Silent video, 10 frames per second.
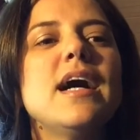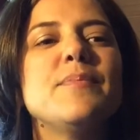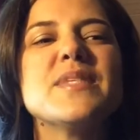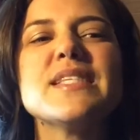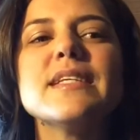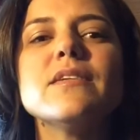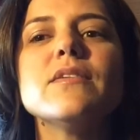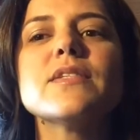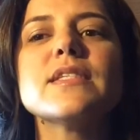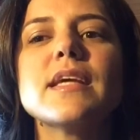I'm
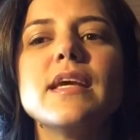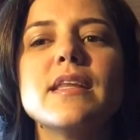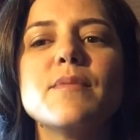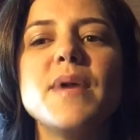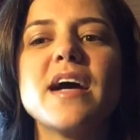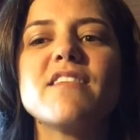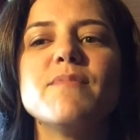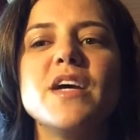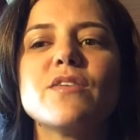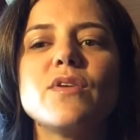still singing in the back of
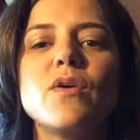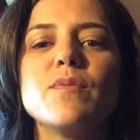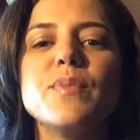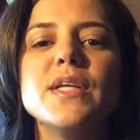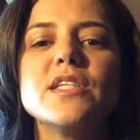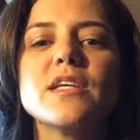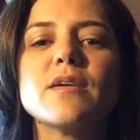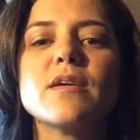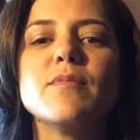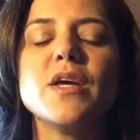my throat and
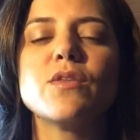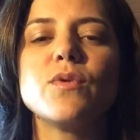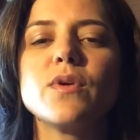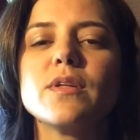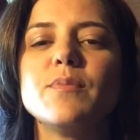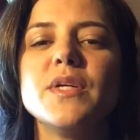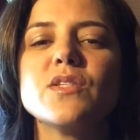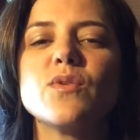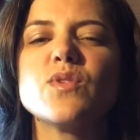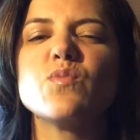pinching my throat a little bit,
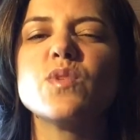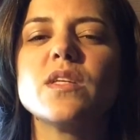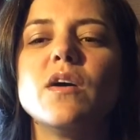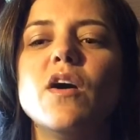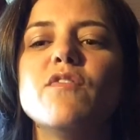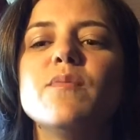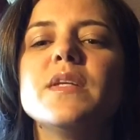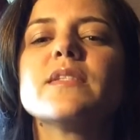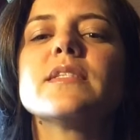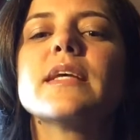so it's really hard for me
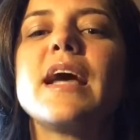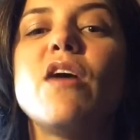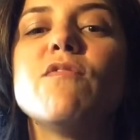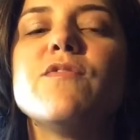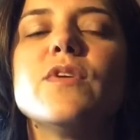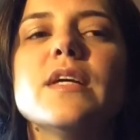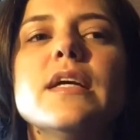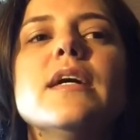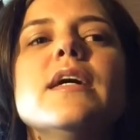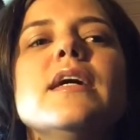to sing out
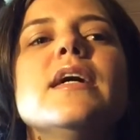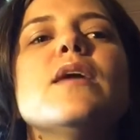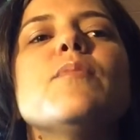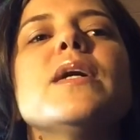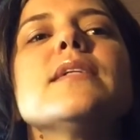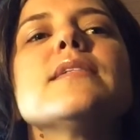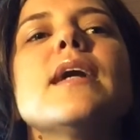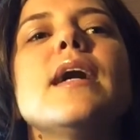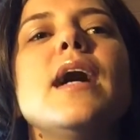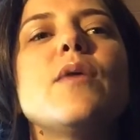fully. But
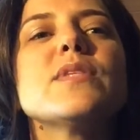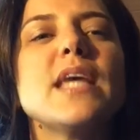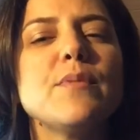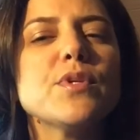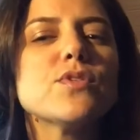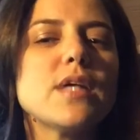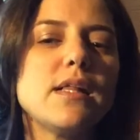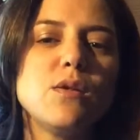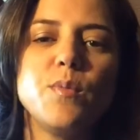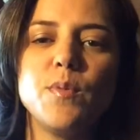uh, I was able to do that
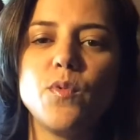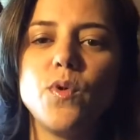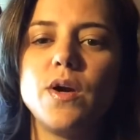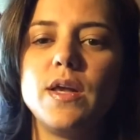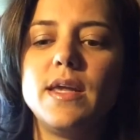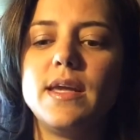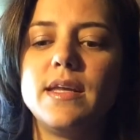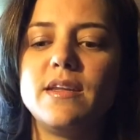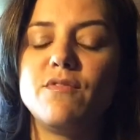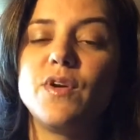a little bit more
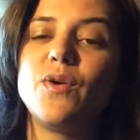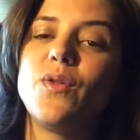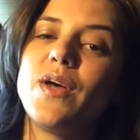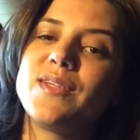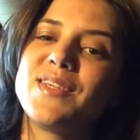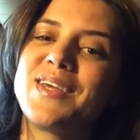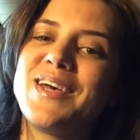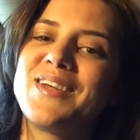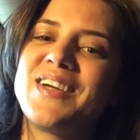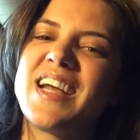in If We Hold On
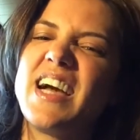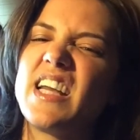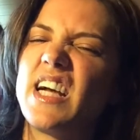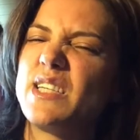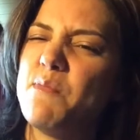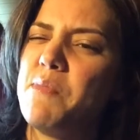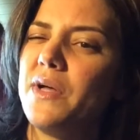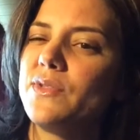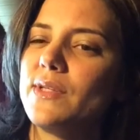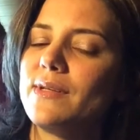Together, and I kind of got to
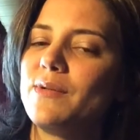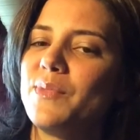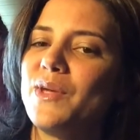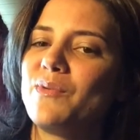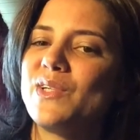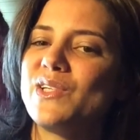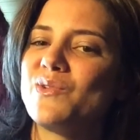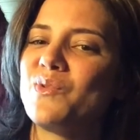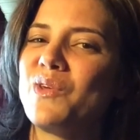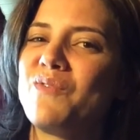belt a little bit, which
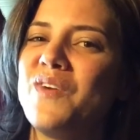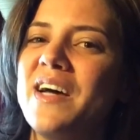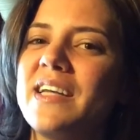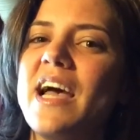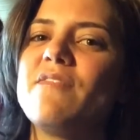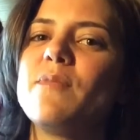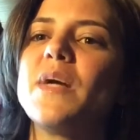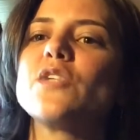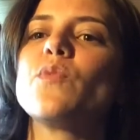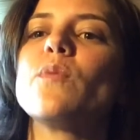is really fun. I have a
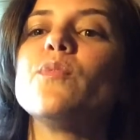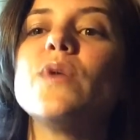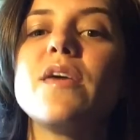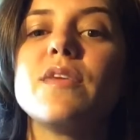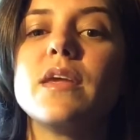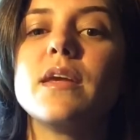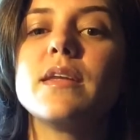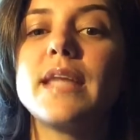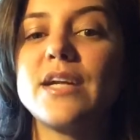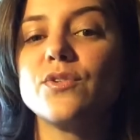much more breathy,
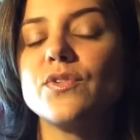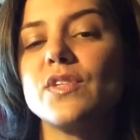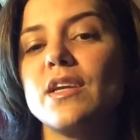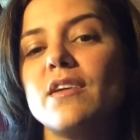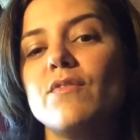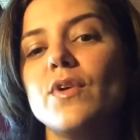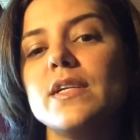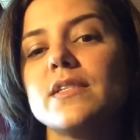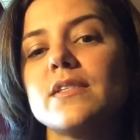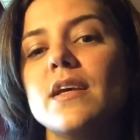natural singing
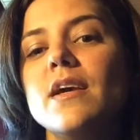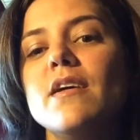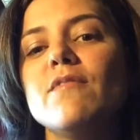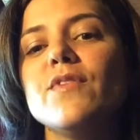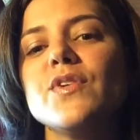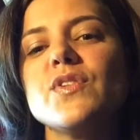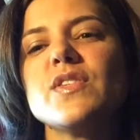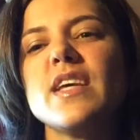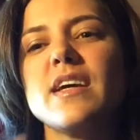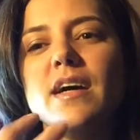voice
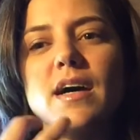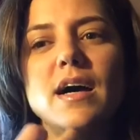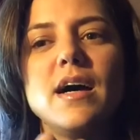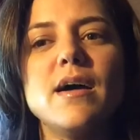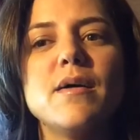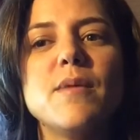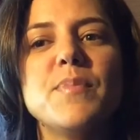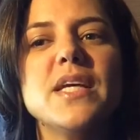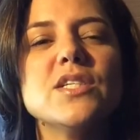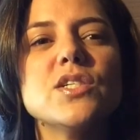versus like a, a, a
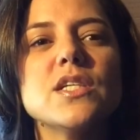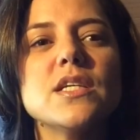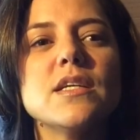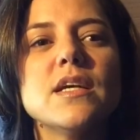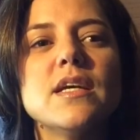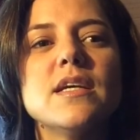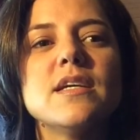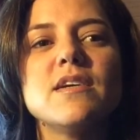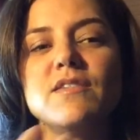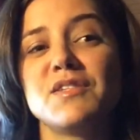pinchy
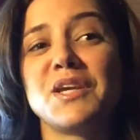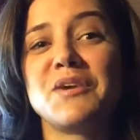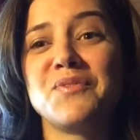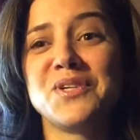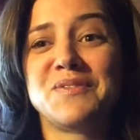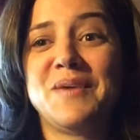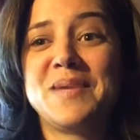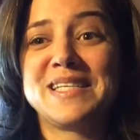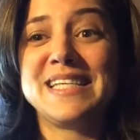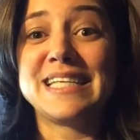singing voice, if that
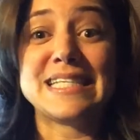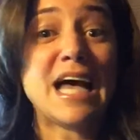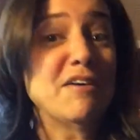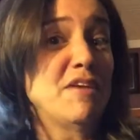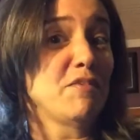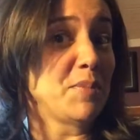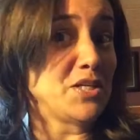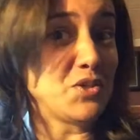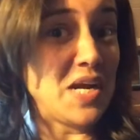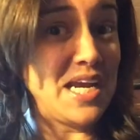makes any sense. I've never
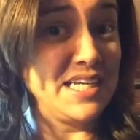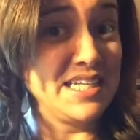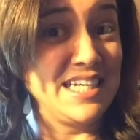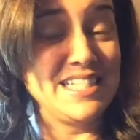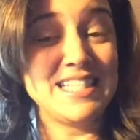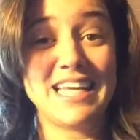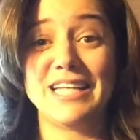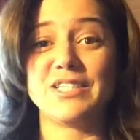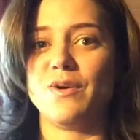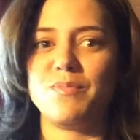been trained in
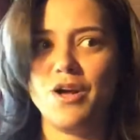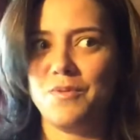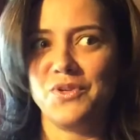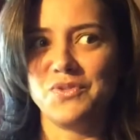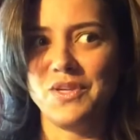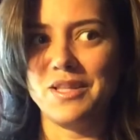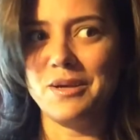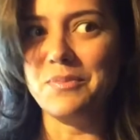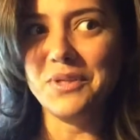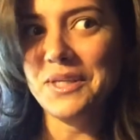singing, so I'm probably using the
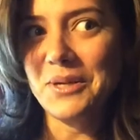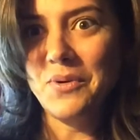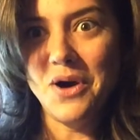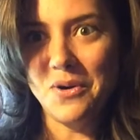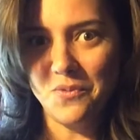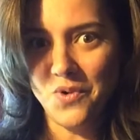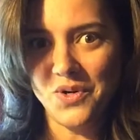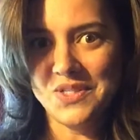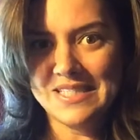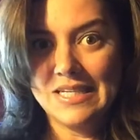completely wrong
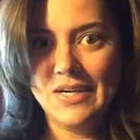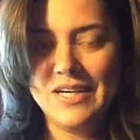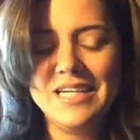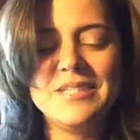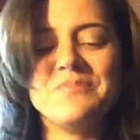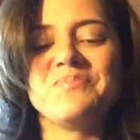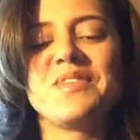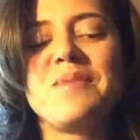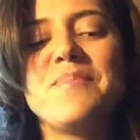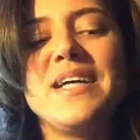words. Sorry.
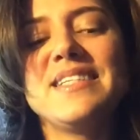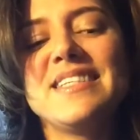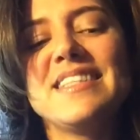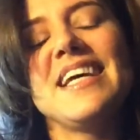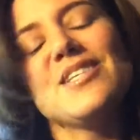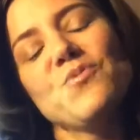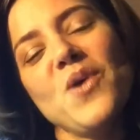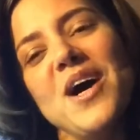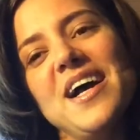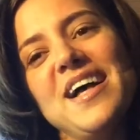But that's
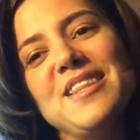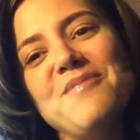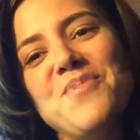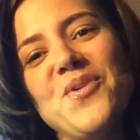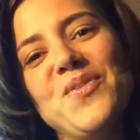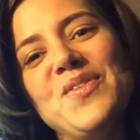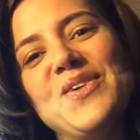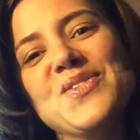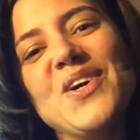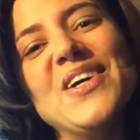why I love both of
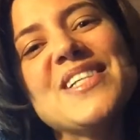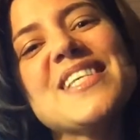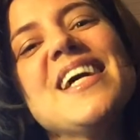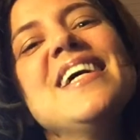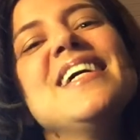those songs.